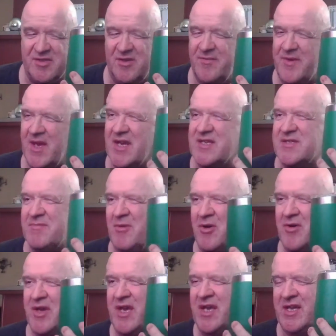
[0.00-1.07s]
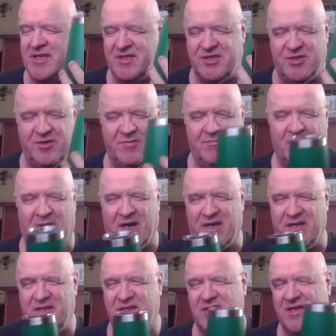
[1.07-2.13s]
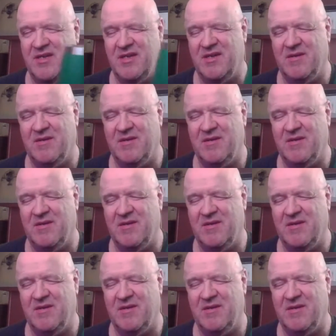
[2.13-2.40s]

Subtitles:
So if you got small hands, you might